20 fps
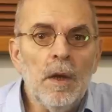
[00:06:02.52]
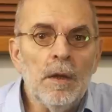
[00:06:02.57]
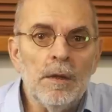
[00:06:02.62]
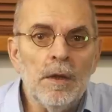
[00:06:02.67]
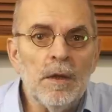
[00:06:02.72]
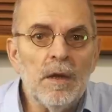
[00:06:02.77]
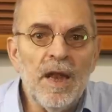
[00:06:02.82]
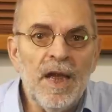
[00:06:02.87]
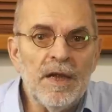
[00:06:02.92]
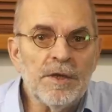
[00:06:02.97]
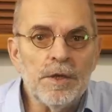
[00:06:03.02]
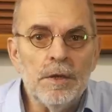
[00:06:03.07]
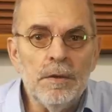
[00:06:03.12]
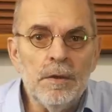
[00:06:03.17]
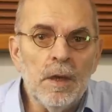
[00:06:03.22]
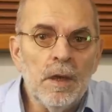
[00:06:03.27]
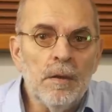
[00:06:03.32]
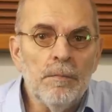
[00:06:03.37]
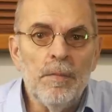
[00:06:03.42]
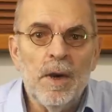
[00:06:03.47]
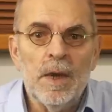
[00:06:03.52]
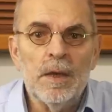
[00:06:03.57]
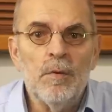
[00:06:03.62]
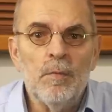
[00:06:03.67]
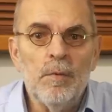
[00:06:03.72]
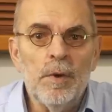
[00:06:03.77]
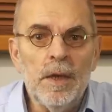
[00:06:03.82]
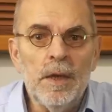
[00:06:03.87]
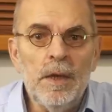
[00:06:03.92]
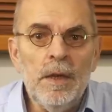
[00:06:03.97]
The latter by the
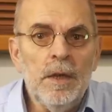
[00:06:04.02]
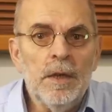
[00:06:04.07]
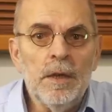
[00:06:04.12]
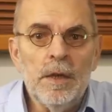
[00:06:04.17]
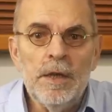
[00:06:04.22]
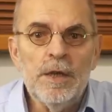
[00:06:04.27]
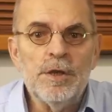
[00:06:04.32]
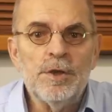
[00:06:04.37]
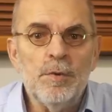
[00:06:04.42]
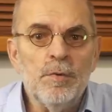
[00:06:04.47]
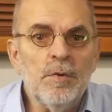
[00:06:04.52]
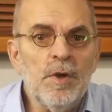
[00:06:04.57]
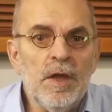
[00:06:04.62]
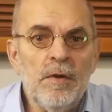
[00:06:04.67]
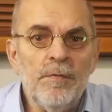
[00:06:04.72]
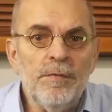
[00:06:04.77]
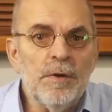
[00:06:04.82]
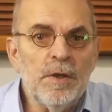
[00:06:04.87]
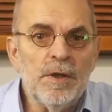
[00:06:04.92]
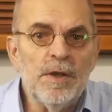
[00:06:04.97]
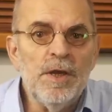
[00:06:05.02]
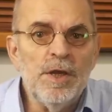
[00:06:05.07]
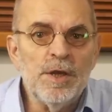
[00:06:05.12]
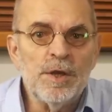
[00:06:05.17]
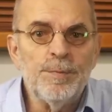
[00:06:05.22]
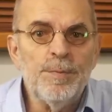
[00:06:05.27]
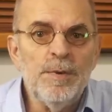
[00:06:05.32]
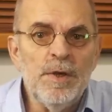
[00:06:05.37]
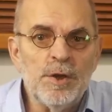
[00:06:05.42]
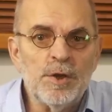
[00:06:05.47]
way, is to give the
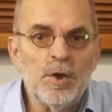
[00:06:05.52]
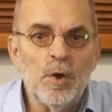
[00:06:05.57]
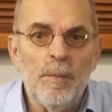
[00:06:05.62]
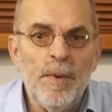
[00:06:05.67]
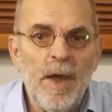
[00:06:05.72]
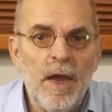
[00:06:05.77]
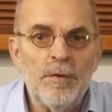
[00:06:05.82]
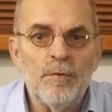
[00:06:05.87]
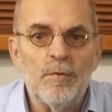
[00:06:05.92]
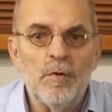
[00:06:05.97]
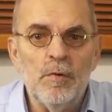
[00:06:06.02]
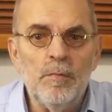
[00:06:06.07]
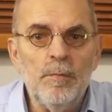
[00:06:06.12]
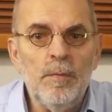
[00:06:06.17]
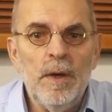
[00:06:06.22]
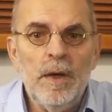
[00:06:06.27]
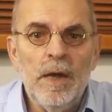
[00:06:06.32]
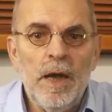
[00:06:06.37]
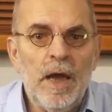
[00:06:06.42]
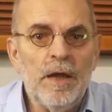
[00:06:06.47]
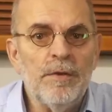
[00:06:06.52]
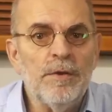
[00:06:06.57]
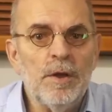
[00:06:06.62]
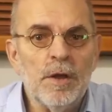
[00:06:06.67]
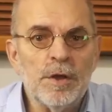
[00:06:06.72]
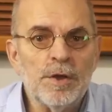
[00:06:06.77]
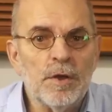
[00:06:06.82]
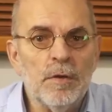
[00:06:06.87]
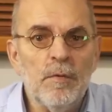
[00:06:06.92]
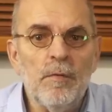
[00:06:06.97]
DSP some headroom and
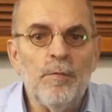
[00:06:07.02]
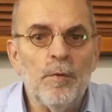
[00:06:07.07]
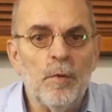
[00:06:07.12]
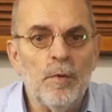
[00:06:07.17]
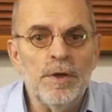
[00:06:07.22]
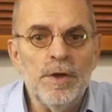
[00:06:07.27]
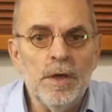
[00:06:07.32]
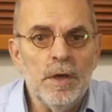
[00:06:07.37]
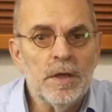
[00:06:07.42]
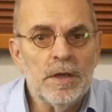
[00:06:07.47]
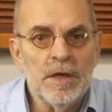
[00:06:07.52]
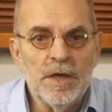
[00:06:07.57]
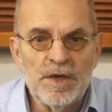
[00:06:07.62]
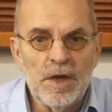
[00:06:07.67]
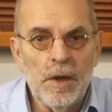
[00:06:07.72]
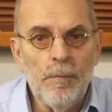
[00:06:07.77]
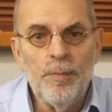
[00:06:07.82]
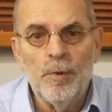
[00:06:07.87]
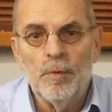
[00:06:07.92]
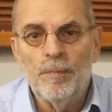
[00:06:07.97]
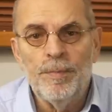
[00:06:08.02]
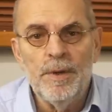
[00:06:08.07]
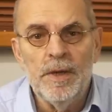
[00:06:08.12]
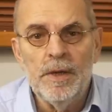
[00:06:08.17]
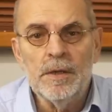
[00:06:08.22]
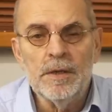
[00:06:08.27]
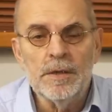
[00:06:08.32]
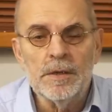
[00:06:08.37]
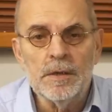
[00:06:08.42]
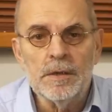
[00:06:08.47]
thus avoid the sample
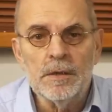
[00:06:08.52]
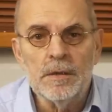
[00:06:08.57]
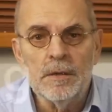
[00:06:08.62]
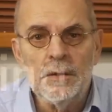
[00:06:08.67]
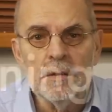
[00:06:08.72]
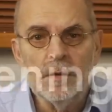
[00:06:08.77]
peaks.